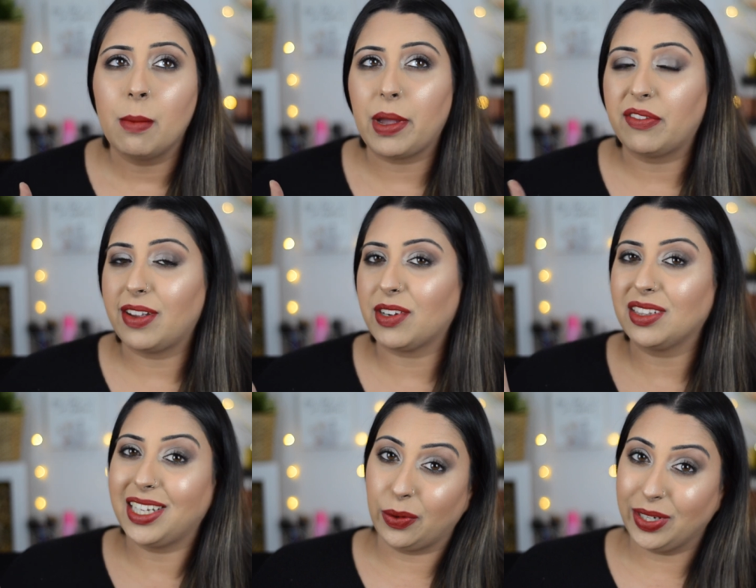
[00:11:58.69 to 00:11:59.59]
My
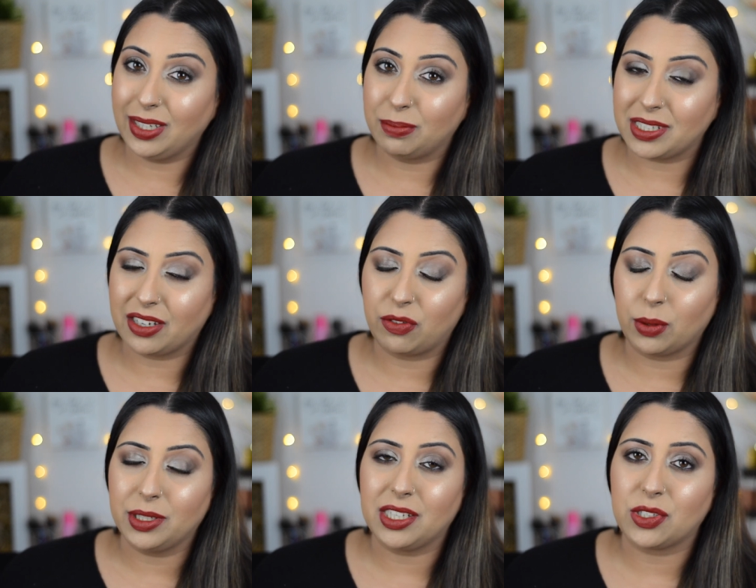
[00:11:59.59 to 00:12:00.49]
favorite liquid lipstick
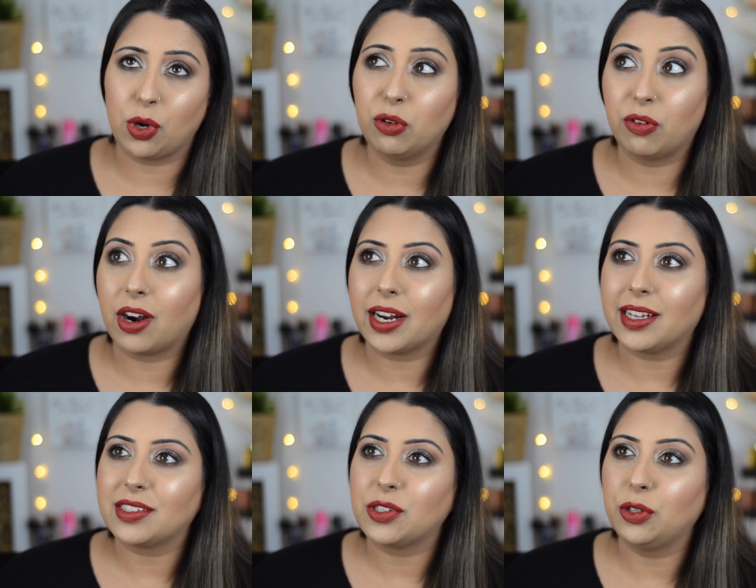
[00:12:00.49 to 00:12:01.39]
formula so far
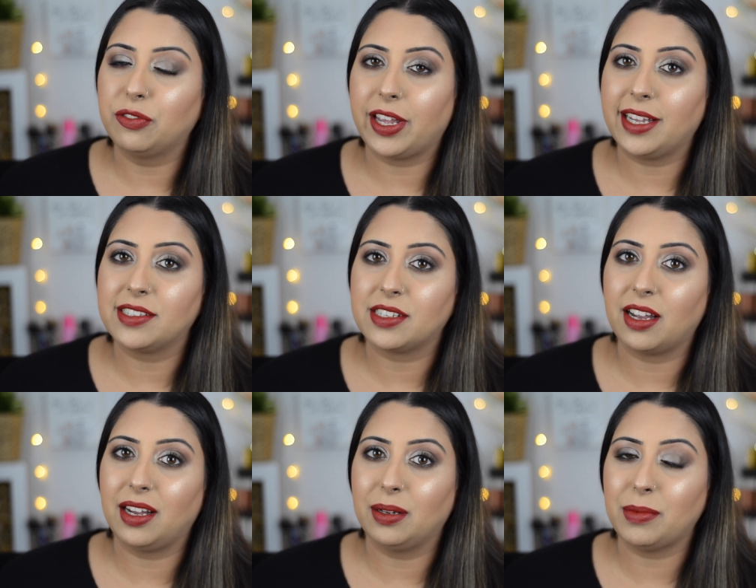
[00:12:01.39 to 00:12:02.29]
is Too Faced
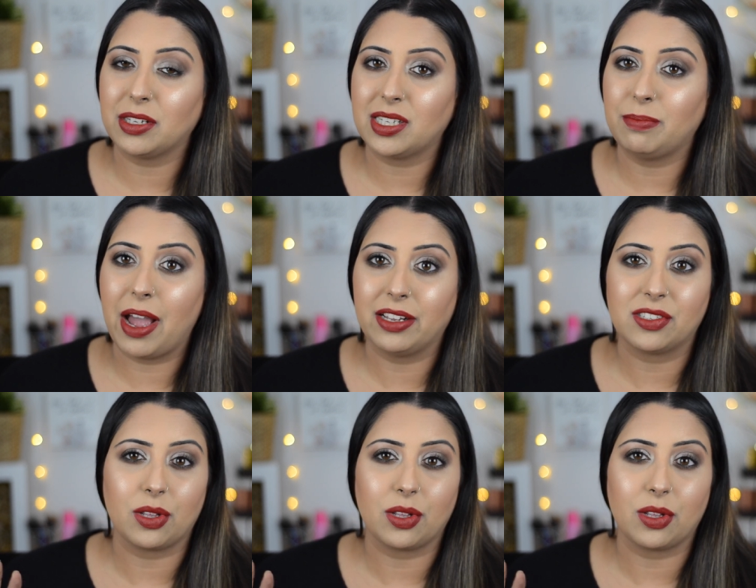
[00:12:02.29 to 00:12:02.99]
Melted Mattes.